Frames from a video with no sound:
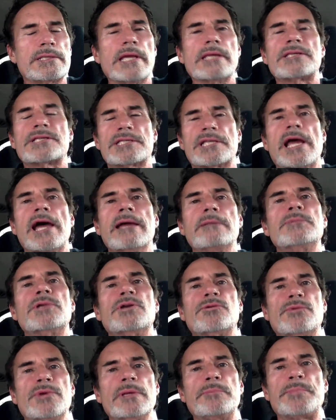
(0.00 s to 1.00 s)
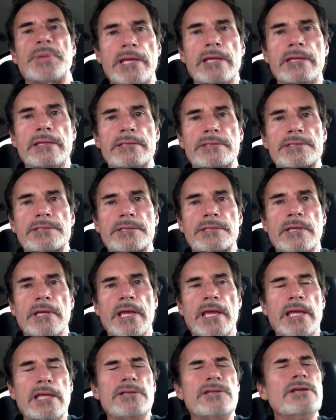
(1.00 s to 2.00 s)
it's time to repent.
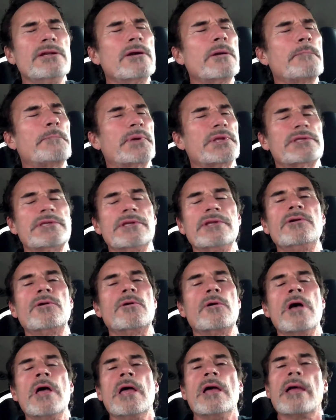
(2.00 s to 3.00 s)
And you know, but you know,